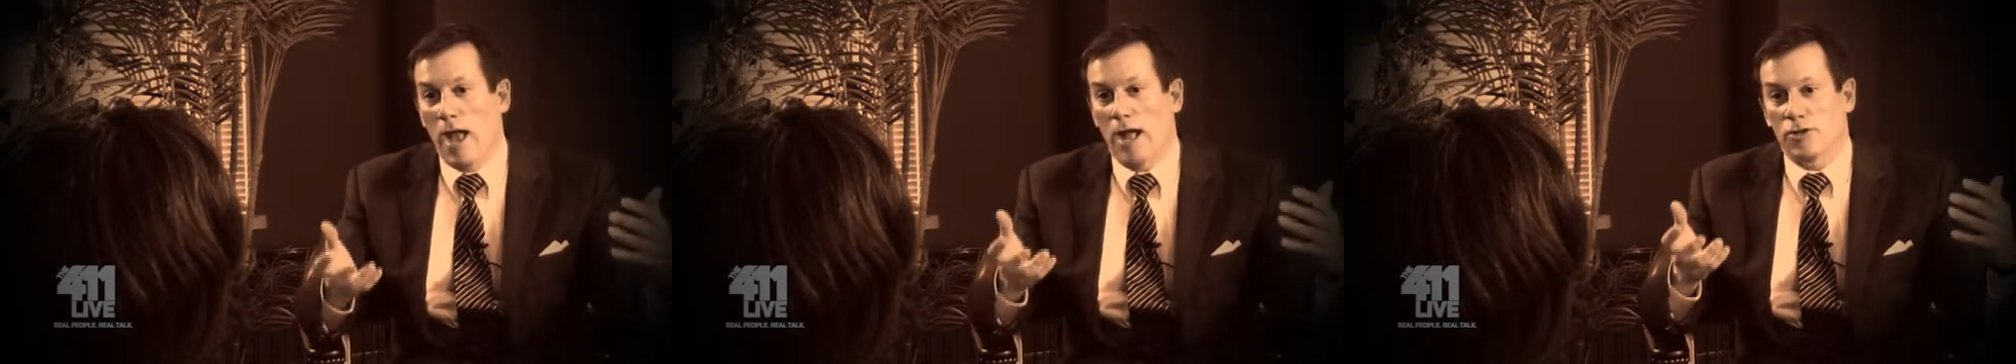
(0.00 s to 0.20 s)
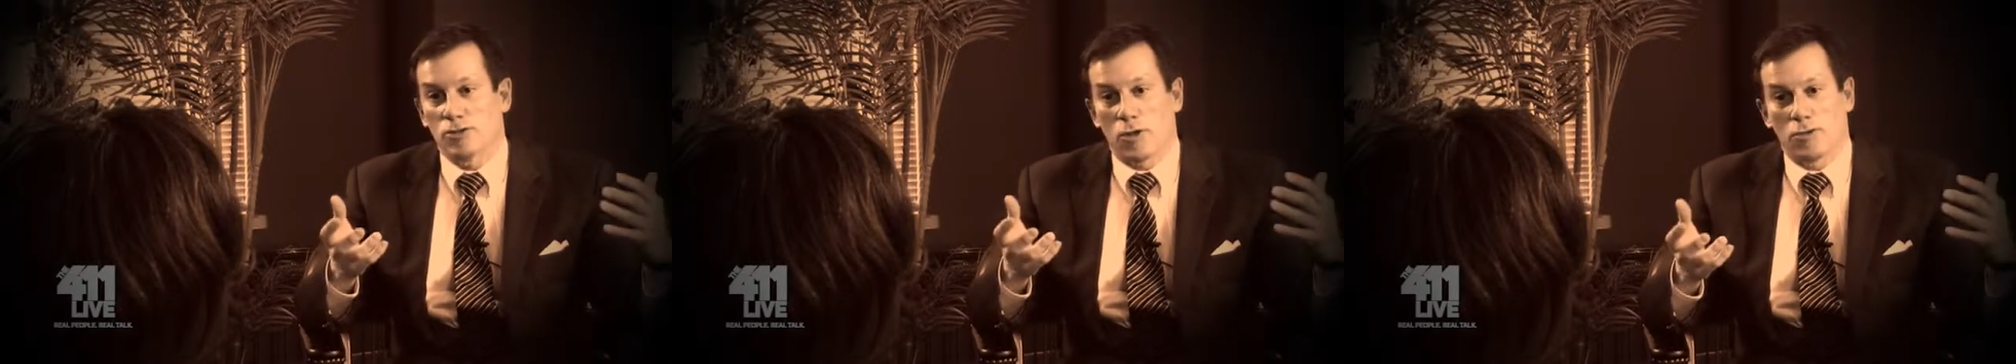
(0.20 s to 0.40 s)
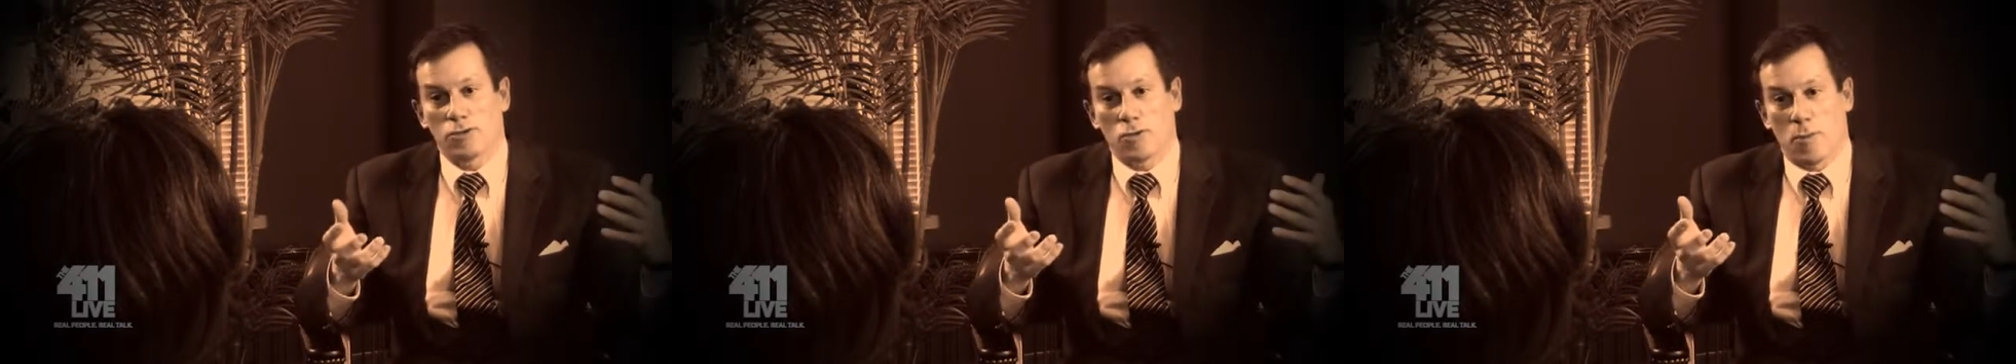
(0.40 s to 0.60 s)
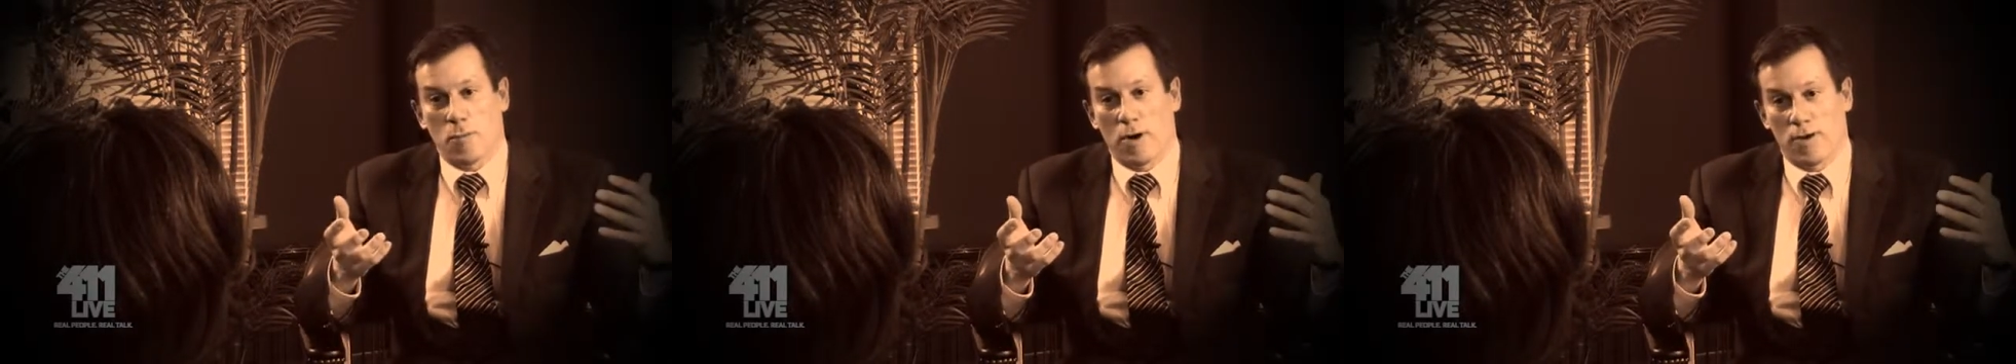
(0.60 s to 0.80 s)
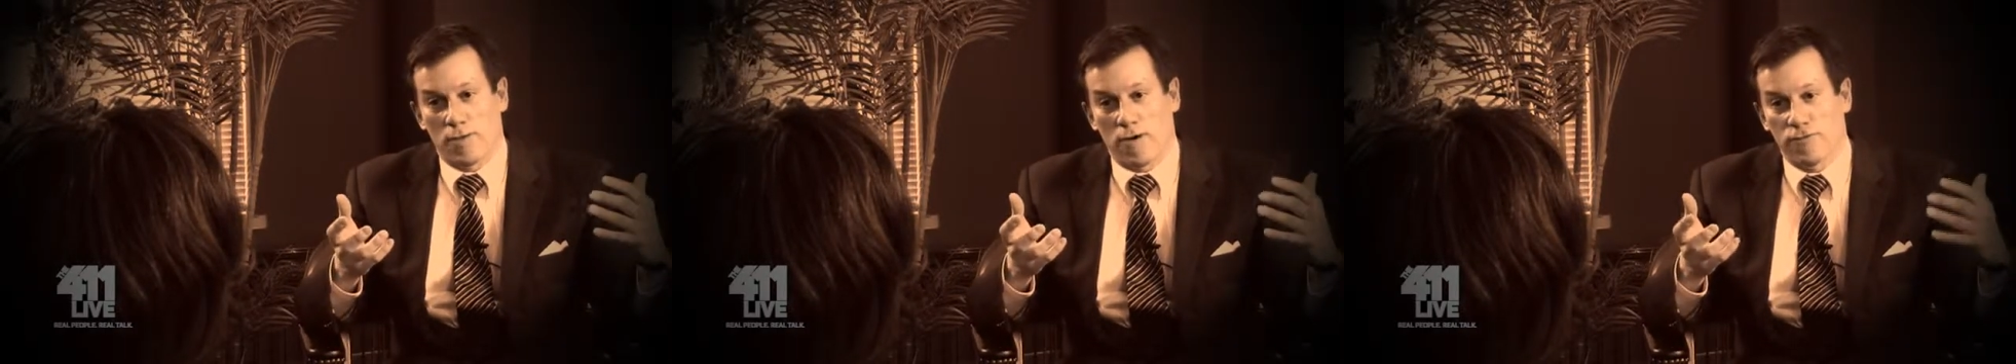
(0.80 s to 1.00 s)
It's also a
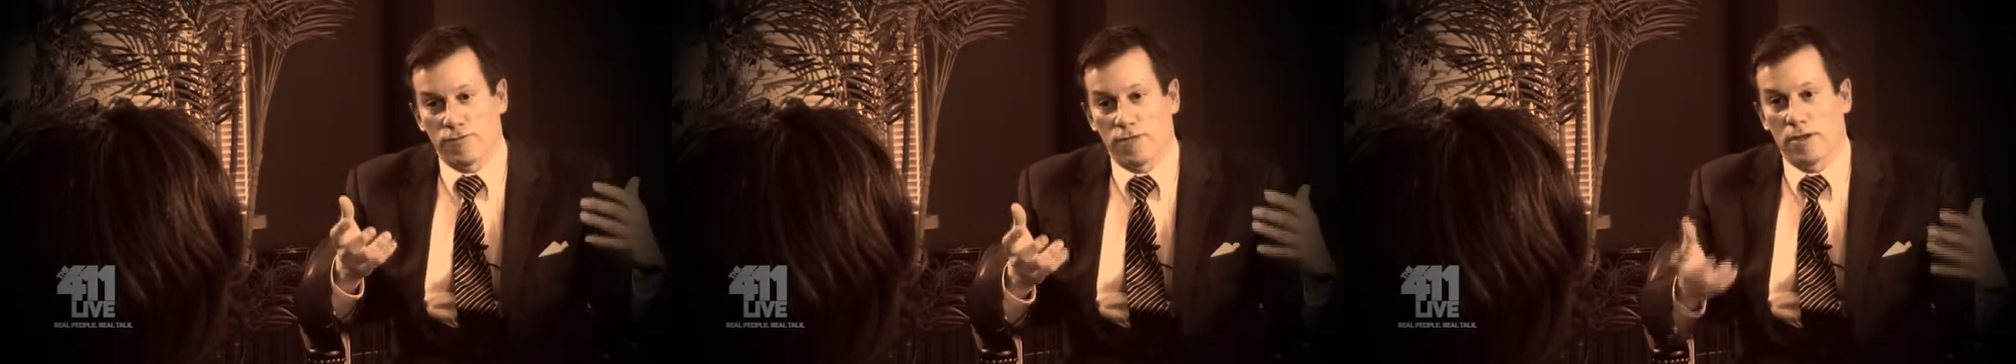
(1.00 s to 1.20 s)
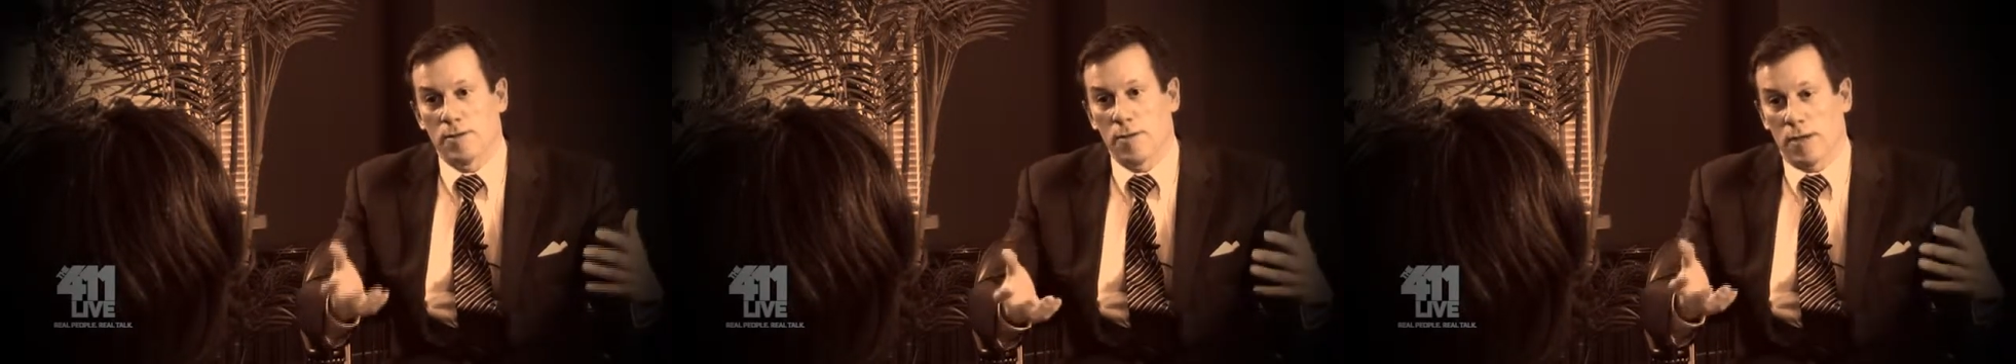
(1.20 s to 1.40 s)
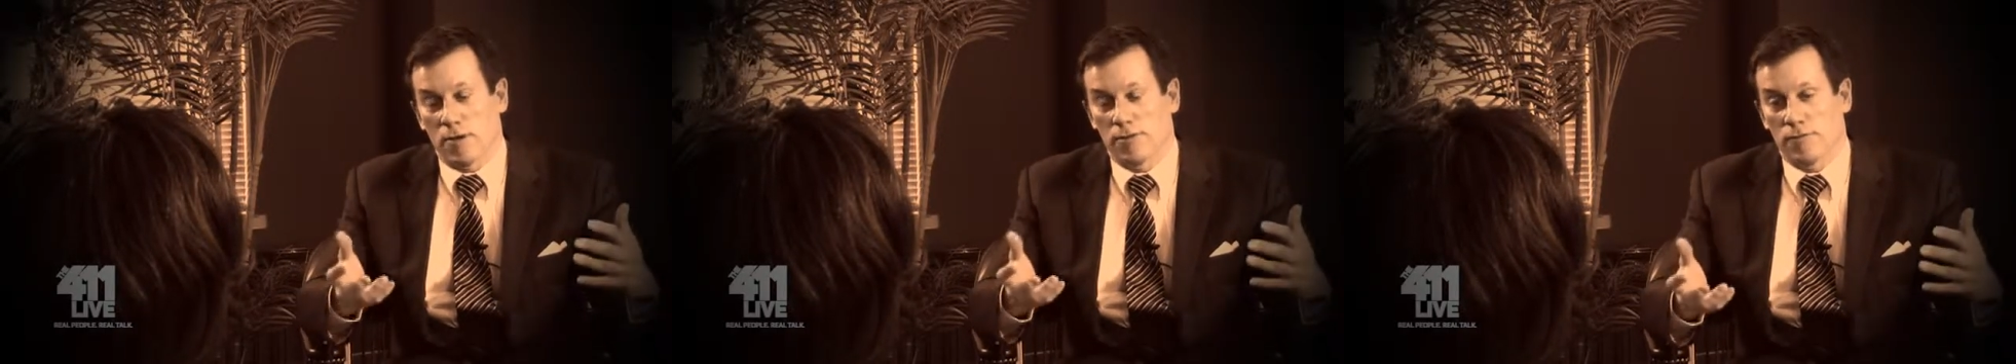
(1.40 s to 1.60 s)
part of our fundamental